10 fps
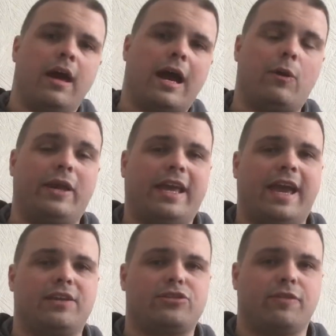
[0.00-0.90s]
how he
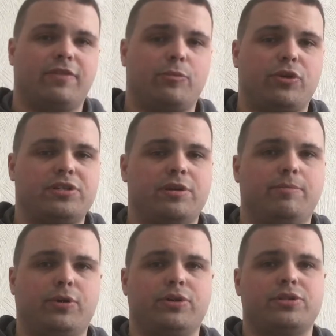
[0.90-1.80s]
gets off the prison
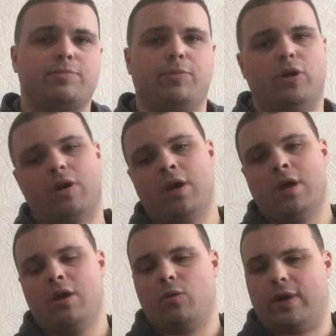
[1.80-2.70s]
bus, but
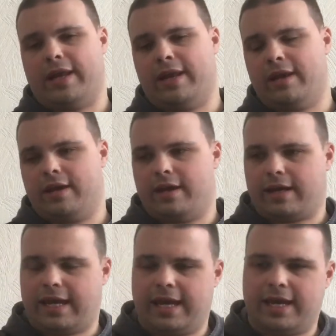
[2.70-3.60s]
when a
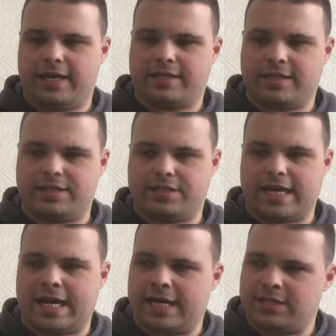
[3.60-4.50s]
kid and his
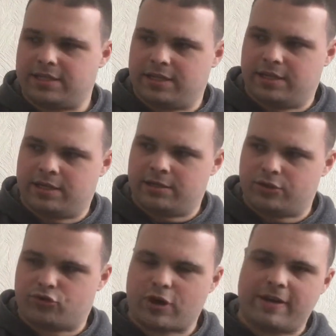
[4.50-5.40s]
dad are
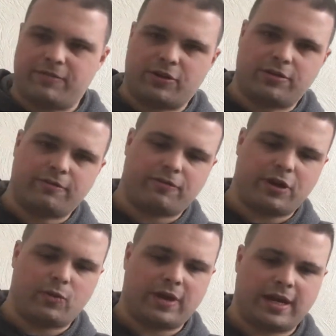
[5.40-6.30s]
driving on the
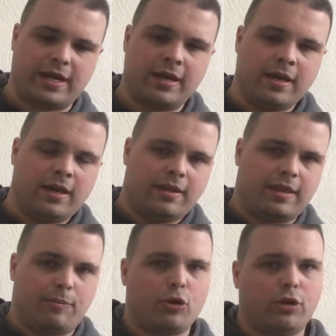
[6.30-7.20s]
freeway,
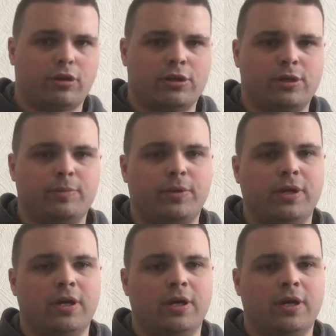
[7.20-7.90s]
they pull up